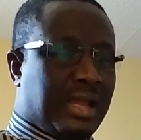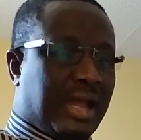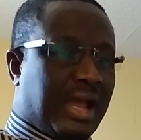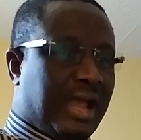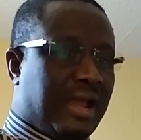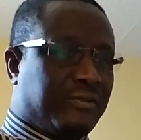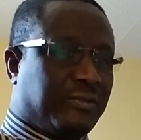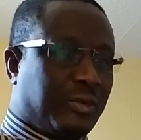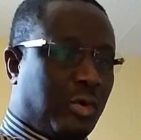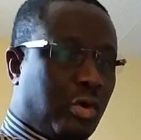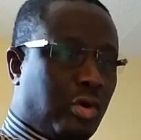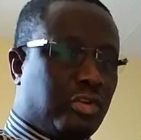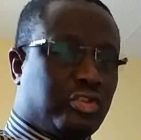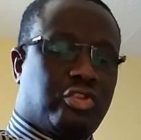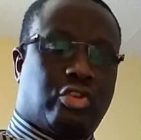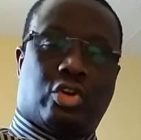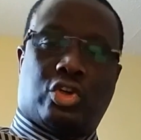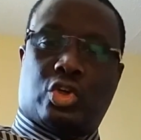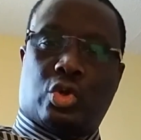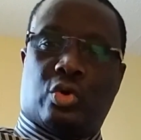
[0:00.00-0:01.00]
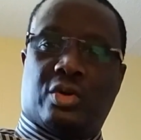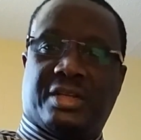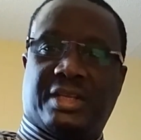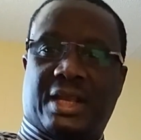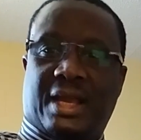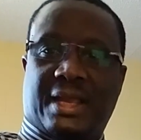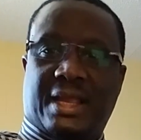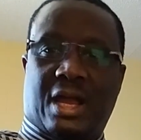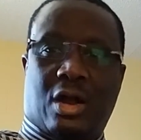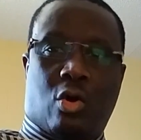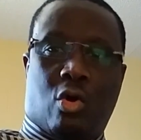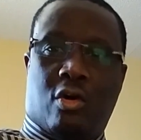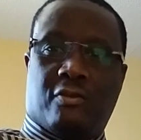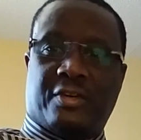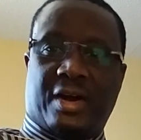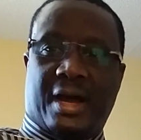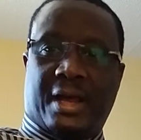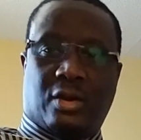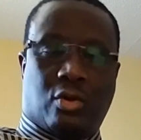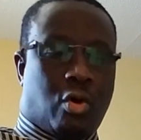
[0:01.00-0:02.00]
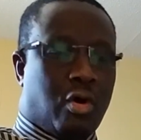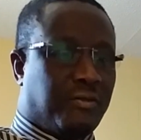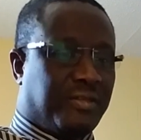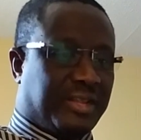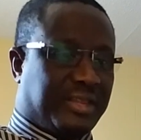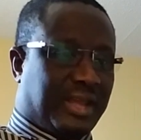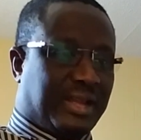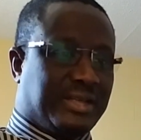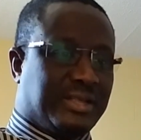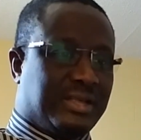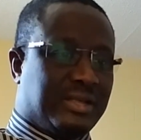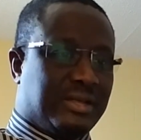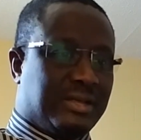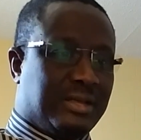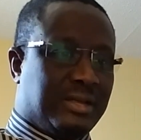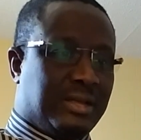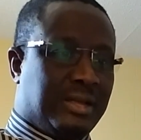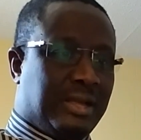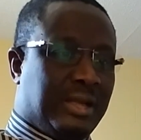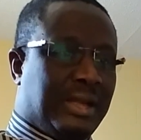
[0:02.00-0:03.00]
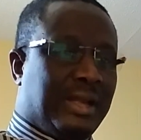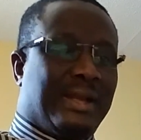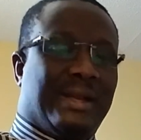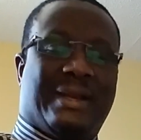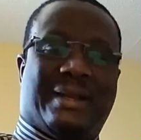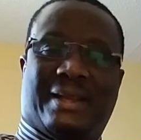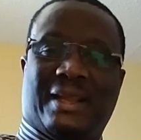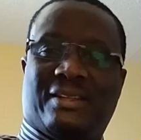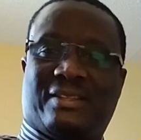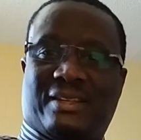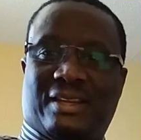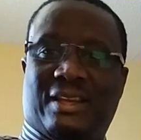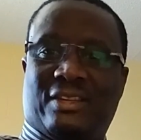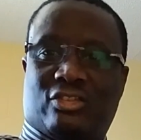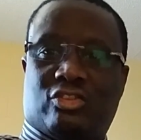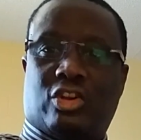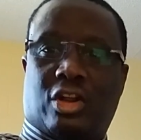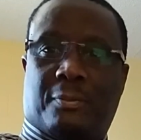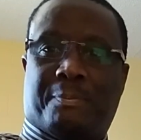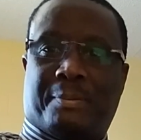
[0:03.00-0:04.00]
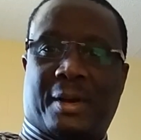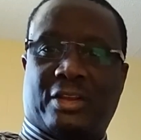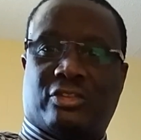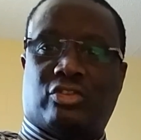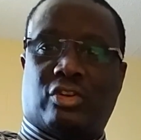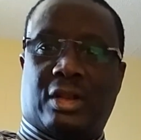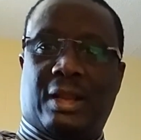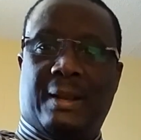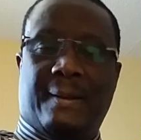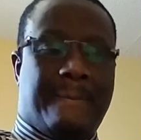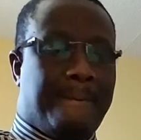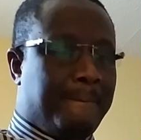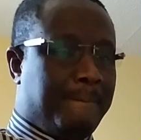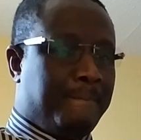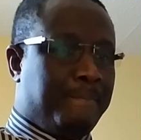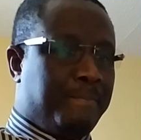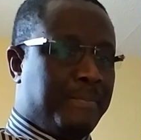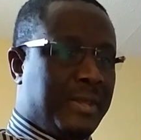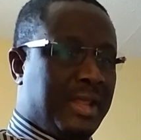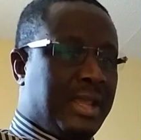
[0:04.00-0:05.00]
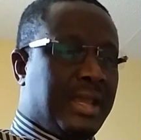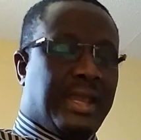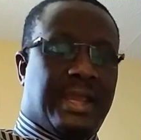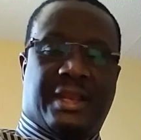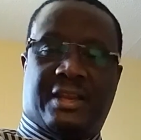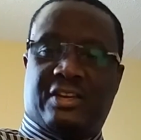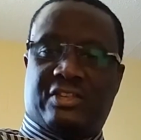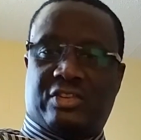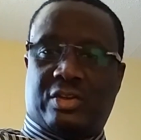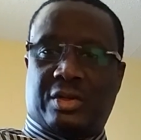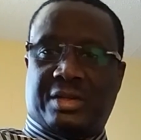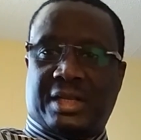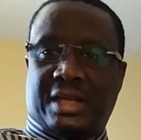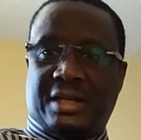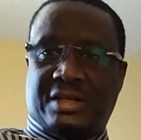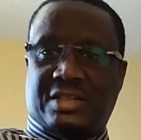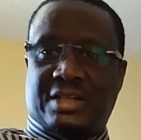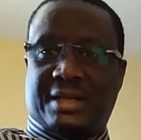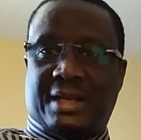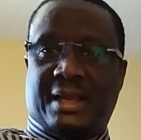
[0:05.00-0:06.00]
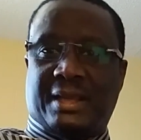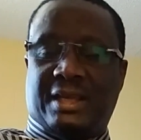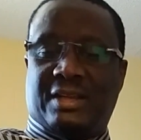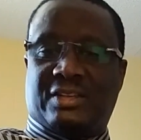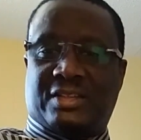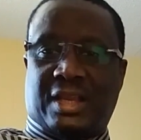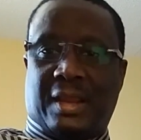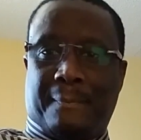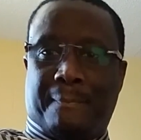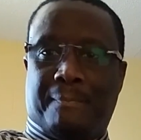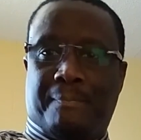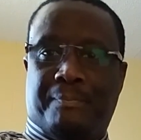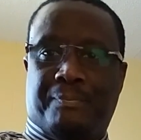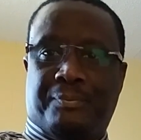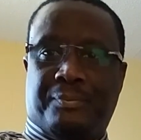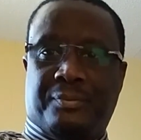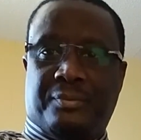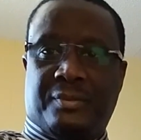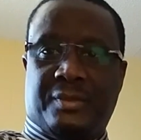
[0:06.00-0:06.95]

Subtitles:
I've also told Yahya over and over that this is not personal. It is not hatred against him.